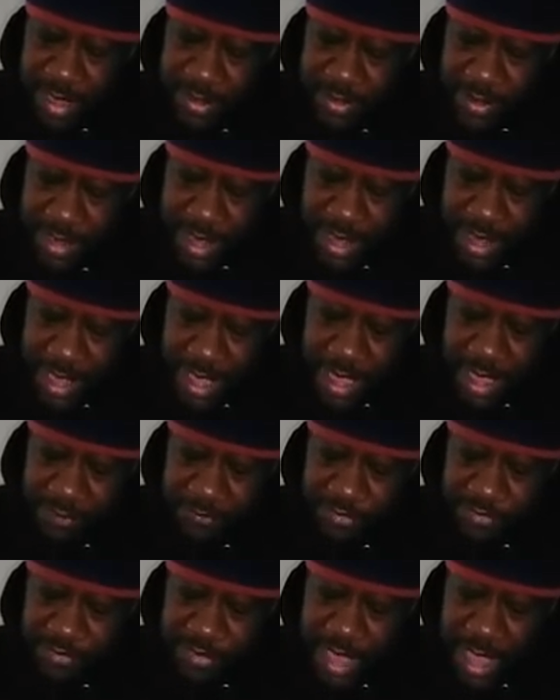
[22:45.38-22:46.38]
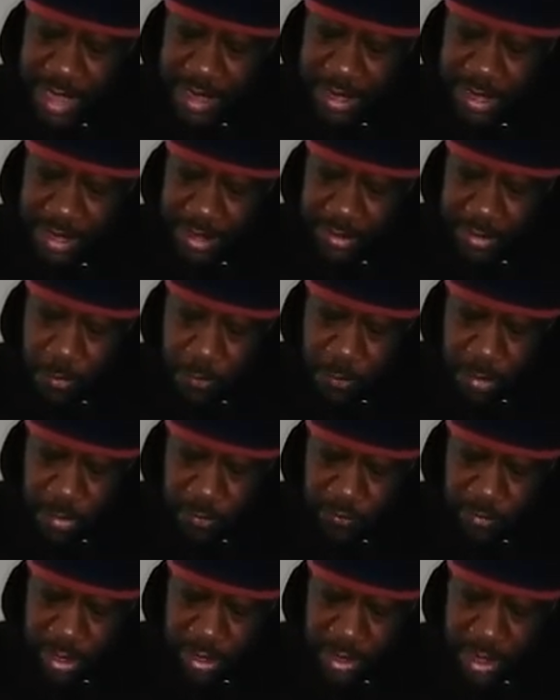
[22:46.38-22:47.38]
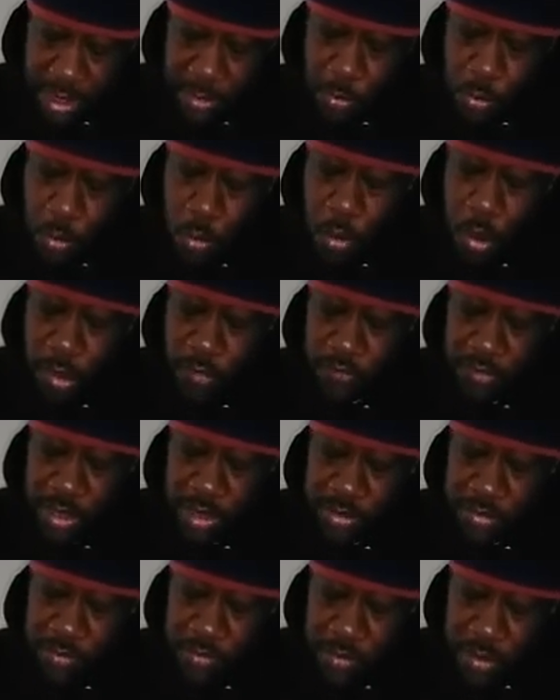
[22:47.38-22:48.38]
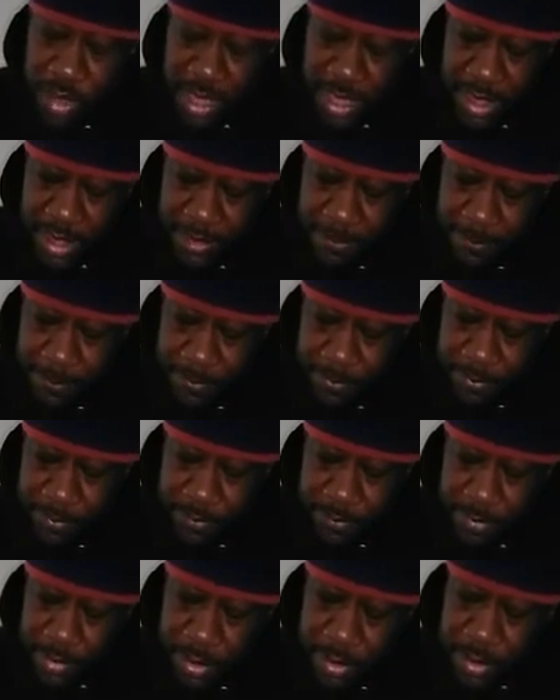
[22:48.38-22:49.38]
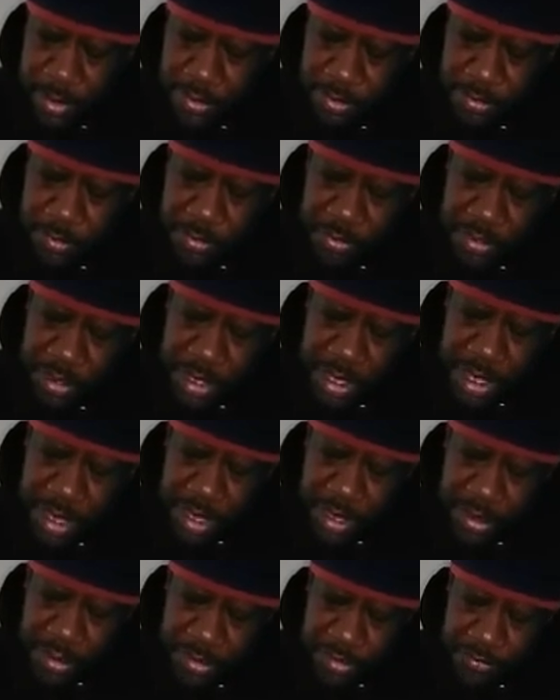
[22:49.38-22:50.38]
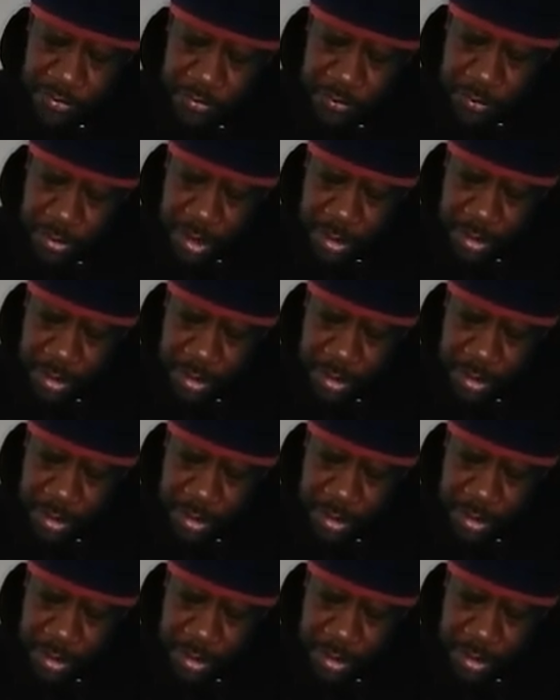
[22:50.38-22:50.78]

day, I've sat here worried and worried away. Through the years,